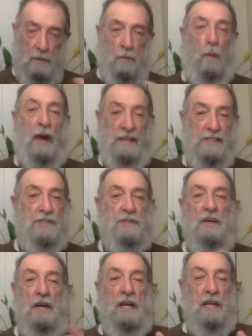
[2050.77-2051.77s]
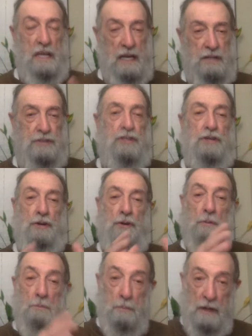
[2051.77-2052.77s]
waste
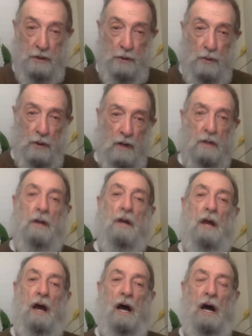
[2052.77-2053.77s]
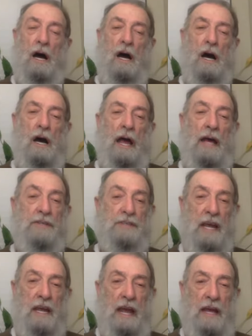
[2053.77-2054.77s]
into manure uh as
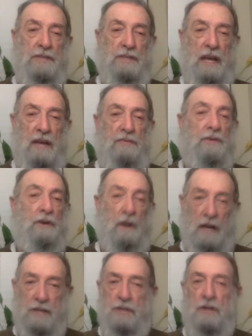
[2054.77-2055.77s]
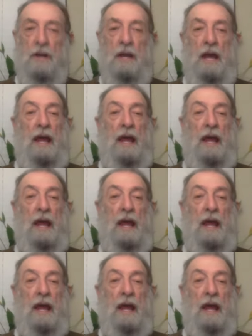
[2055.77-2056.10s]
a as a fertilizer.